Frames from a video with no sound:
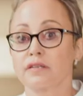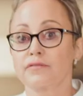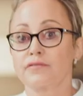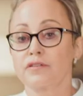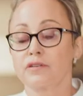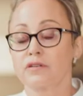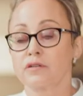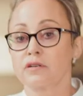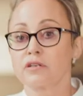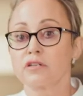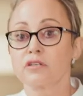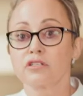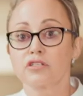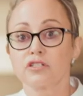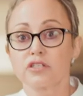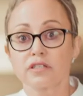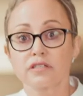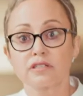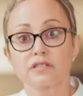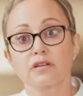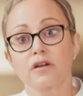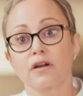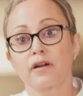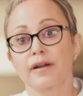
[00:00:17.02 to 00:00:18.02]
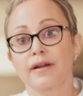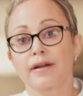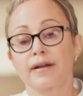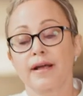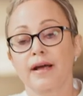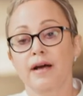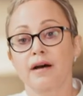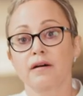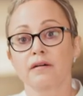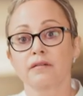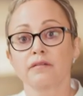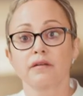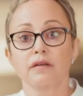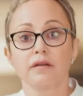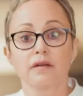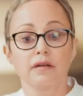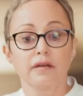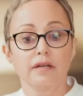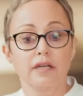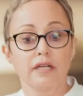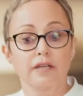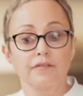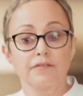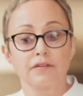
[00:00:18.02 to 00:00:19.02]
if you're just starting out,
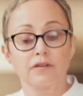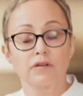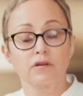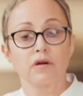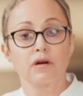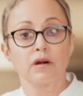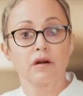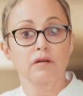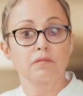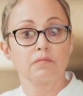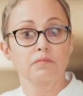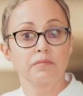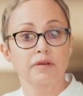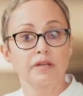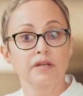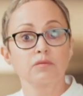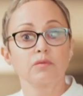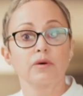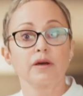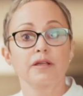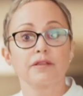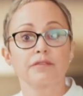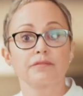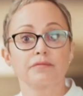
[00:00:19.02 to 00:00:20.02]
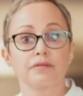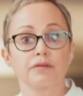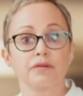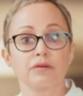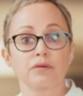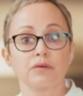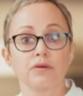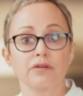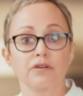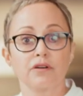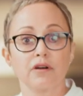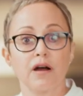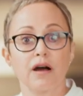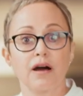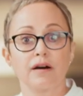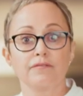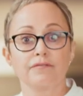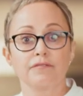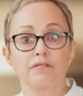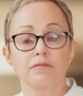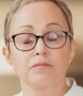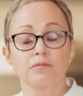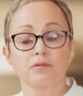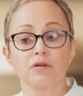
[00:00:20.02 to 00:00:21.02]
if you are midway through your hot
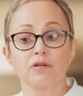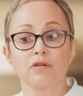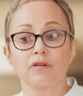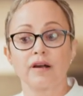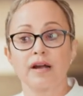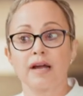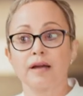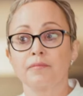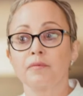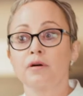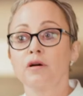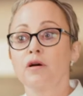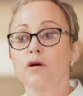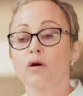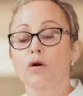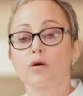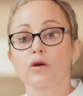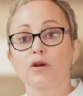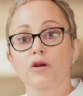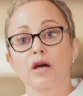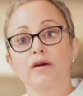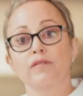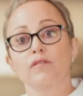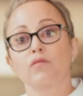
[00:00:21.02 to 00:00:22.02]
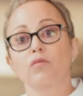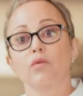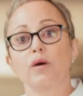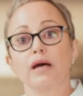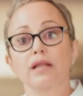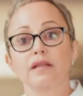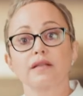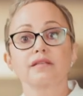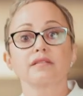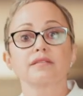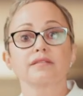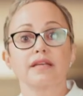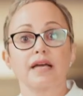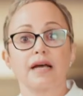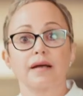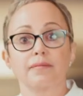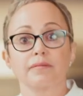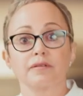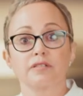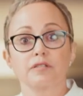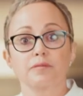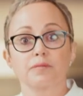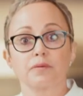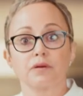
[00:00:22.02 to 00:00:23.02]
food program, or you have a
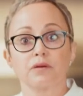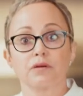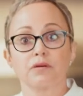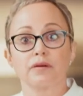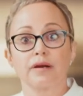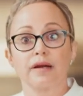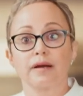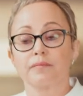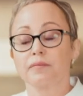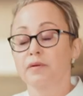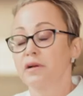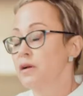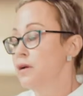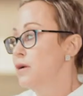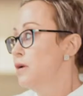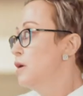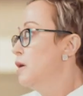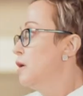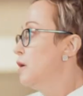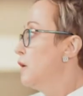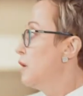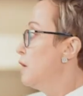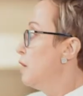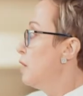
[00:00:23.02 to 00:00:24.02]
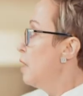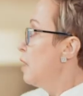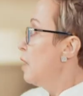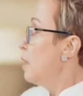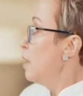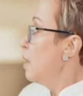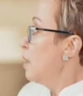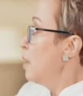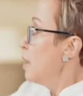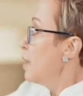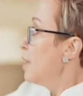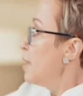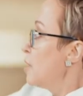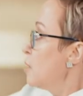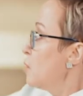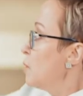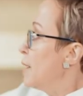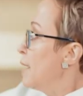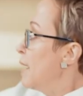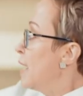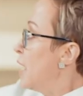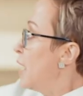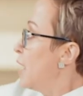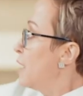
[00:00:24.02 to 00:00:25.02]
well-established program. Here
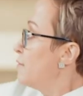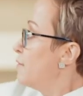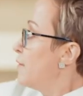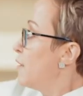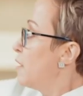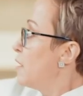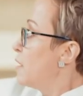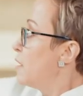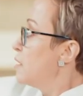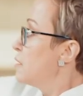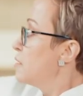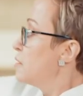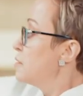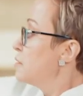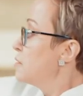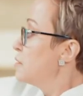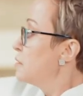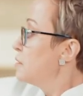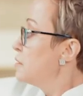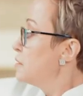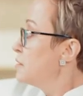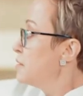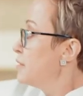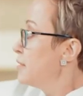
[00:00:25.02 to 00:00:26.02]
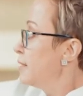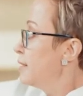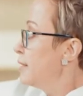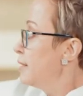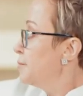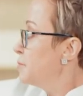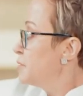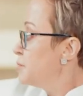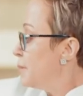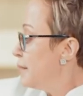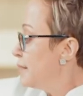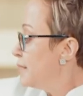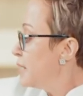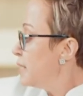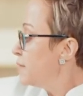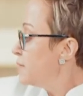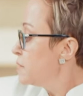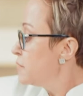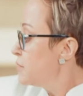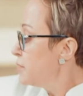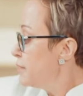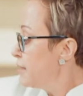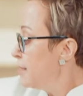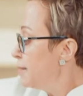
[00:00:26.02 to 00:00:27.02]
we have our team, Space
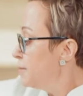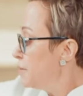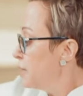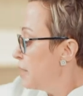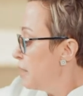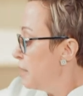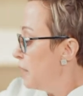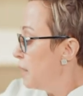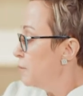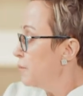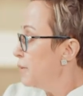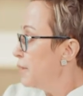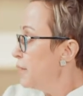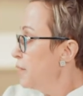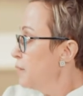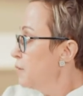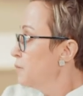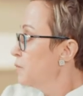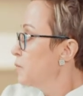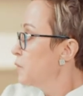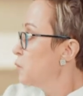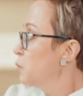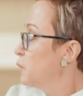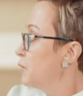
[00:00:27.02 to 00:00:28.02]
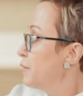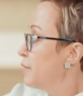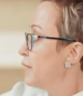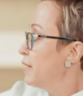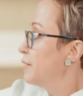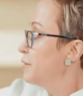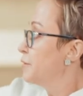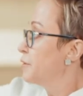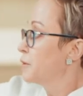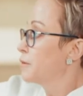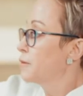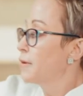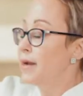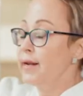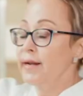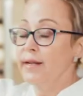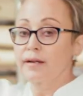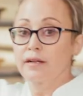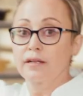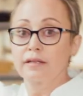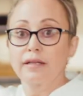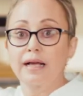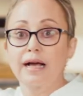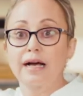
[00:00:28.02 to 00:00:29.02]
Saver Team Combi with
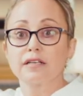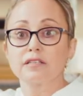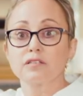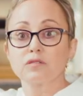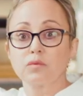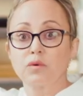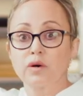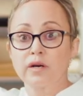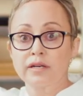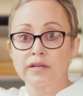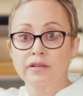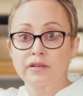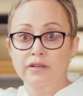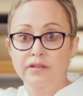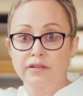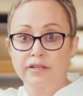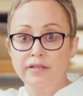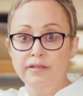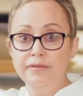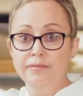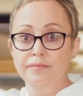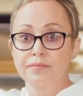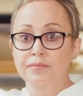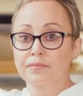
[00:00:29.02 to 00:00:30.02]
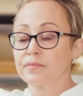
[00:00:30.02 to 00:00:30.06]
integrated Class 1 hood.